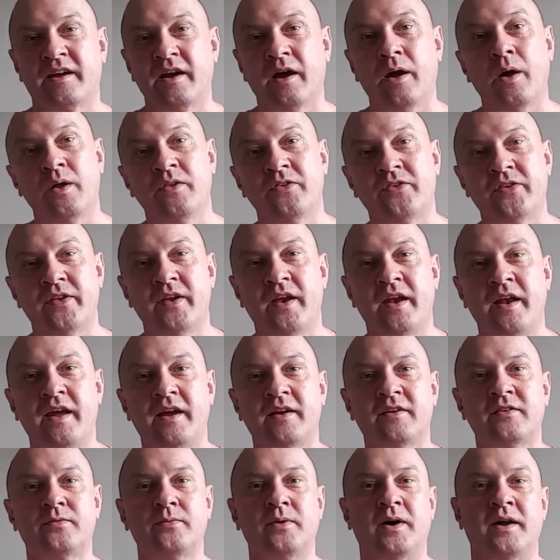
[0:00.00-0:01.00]
Go on to the
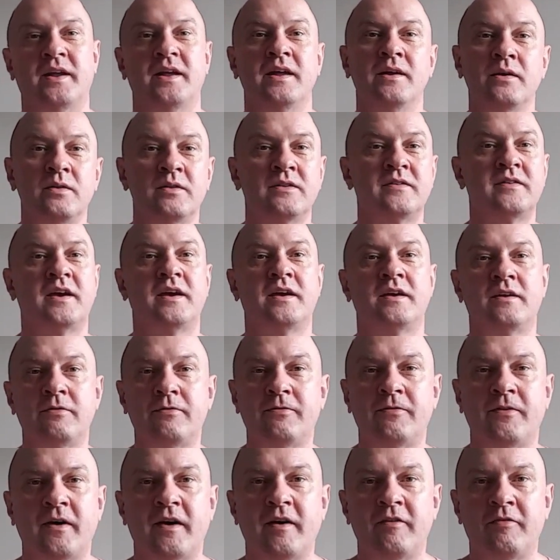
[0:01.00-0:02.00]
next one. It'll take you
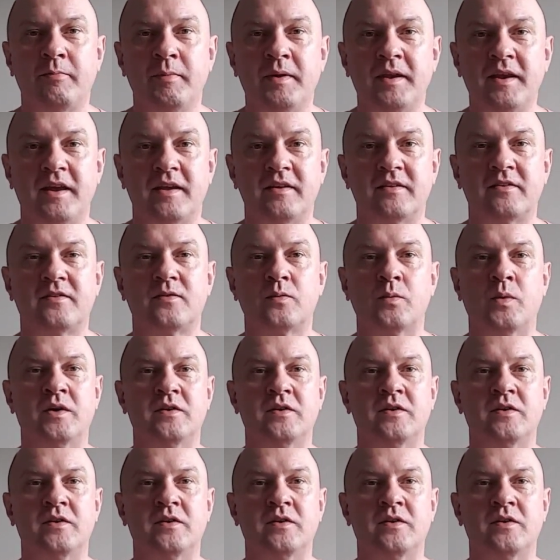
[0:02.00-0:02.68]
5 minutes